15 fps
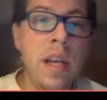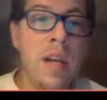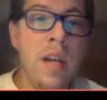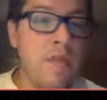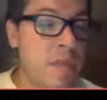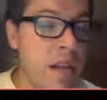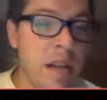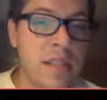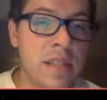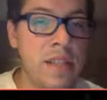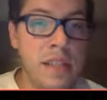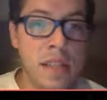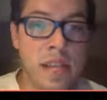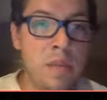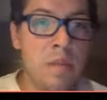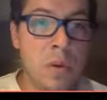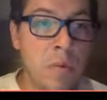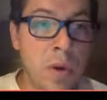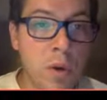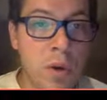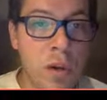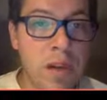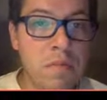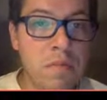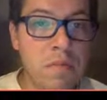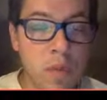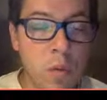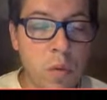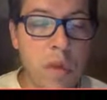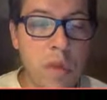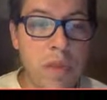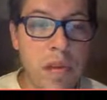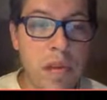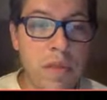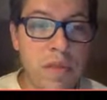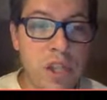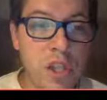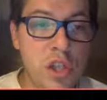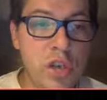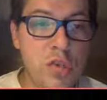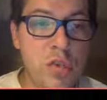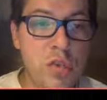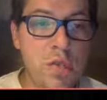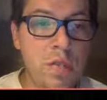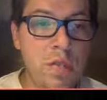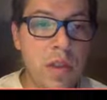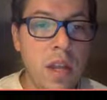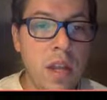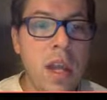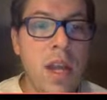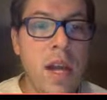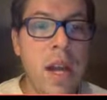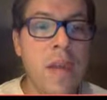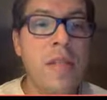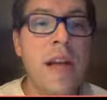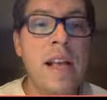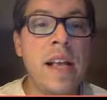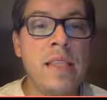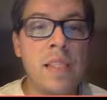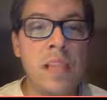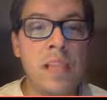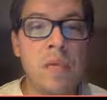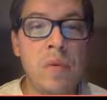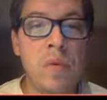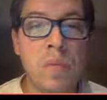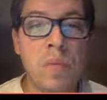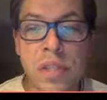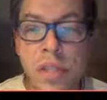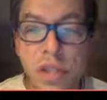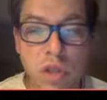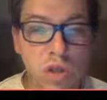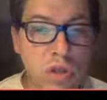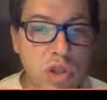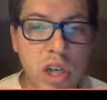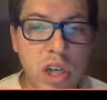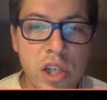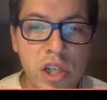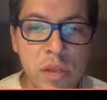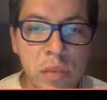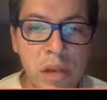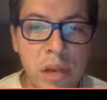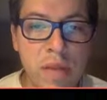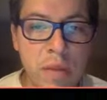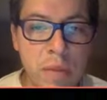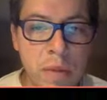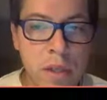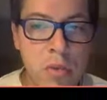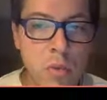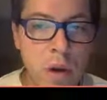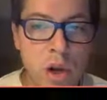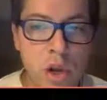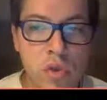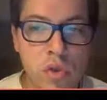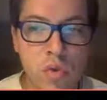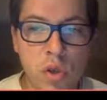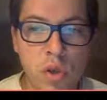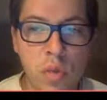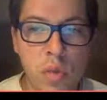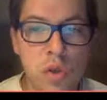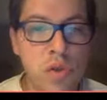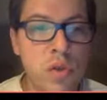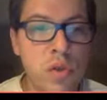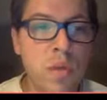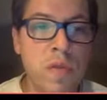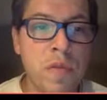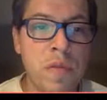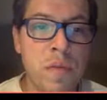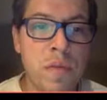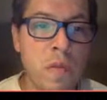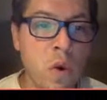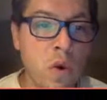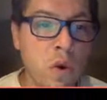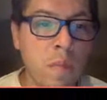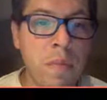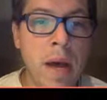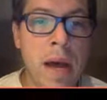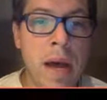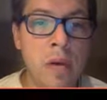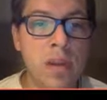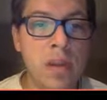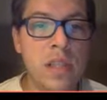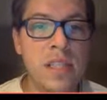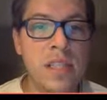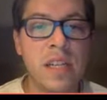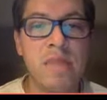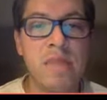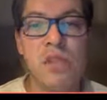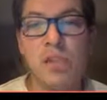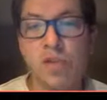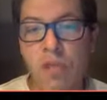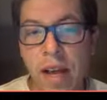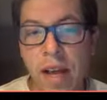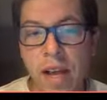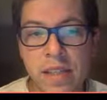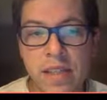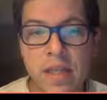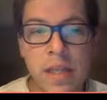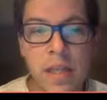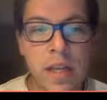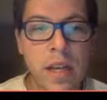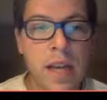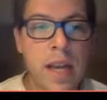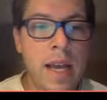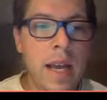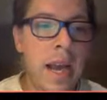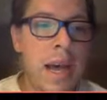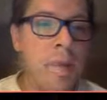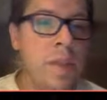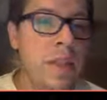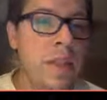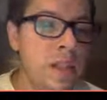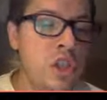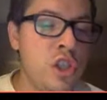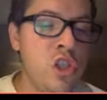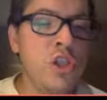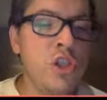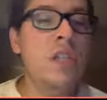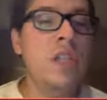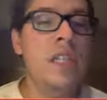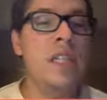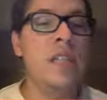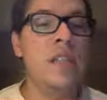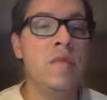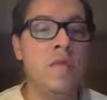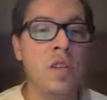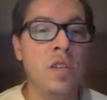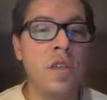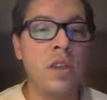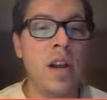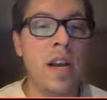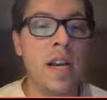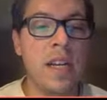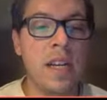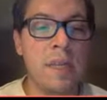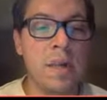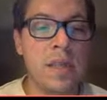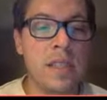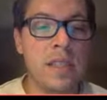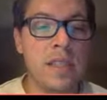thus again promoting the well-being of each student. And lastly, with procedural changes planned for Miss Walker's room, students will feel more empowered instead of stressed. and this should lead to further academic